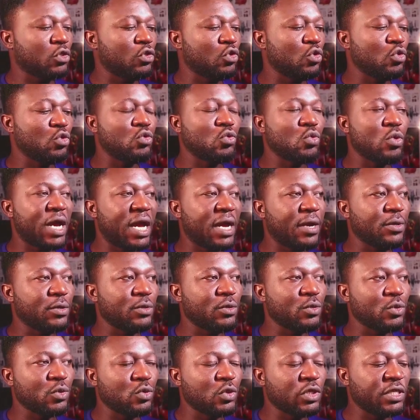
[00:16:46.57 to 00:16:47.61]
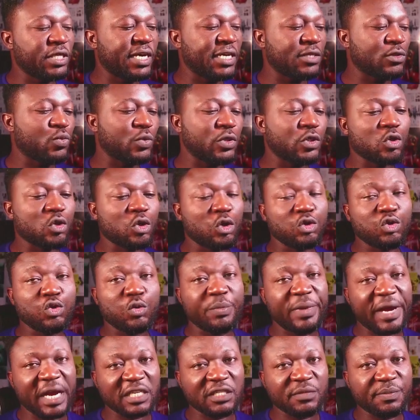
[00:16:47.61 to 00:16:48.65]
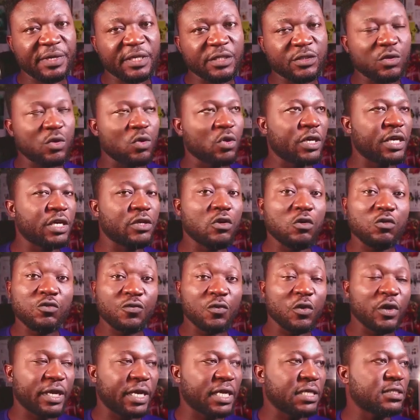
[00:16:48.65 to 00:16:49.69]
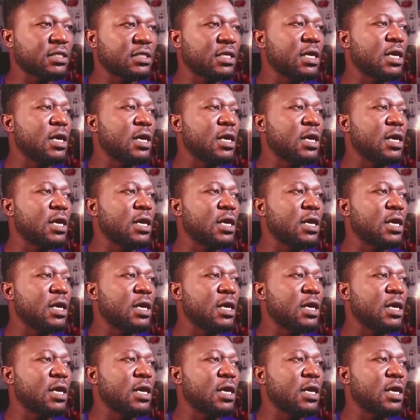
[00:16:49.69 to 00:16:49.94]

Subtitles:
you do that with Control backspace. Okay, don't forget.